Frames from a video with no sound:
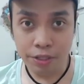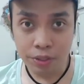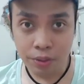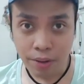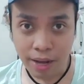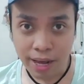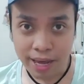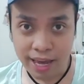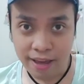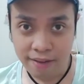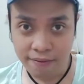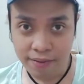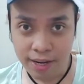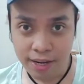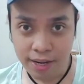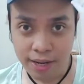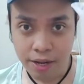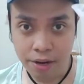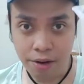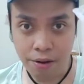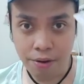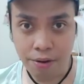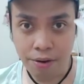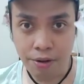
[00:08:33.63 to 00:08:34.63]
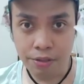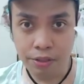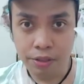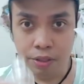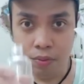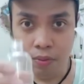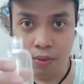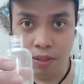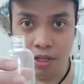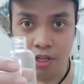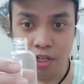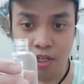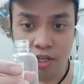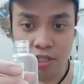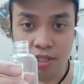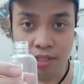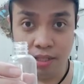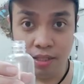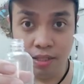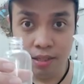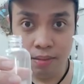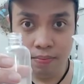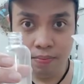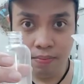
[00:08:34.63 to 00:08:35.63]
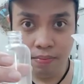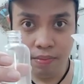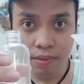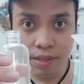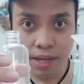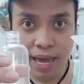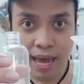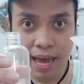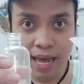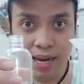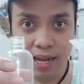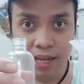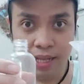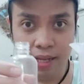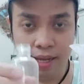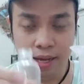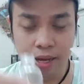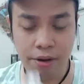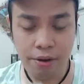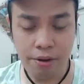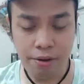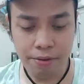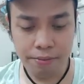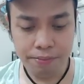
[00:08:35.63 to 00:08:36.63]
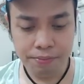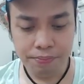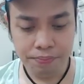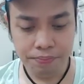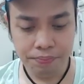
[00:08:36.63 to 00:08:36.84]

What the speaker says: So I have in here. So we'll just add it here.